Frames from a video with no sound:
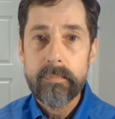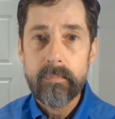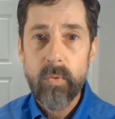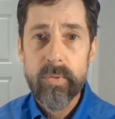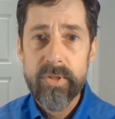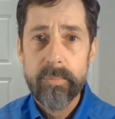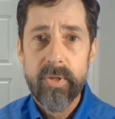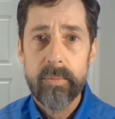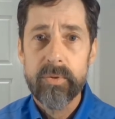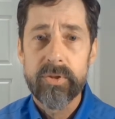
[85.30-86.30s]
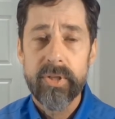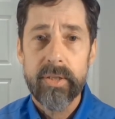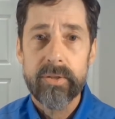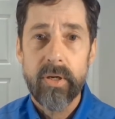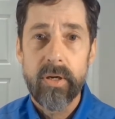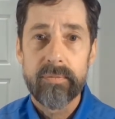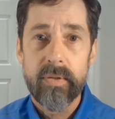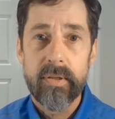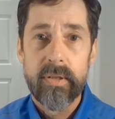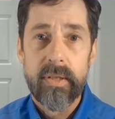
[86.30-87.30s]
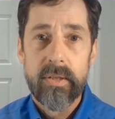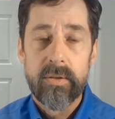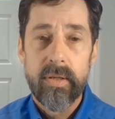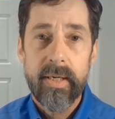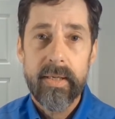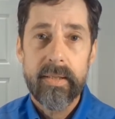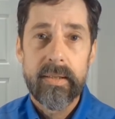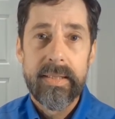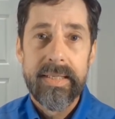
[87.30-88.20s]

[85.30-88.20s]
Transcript: We sometimes suggest offering or adding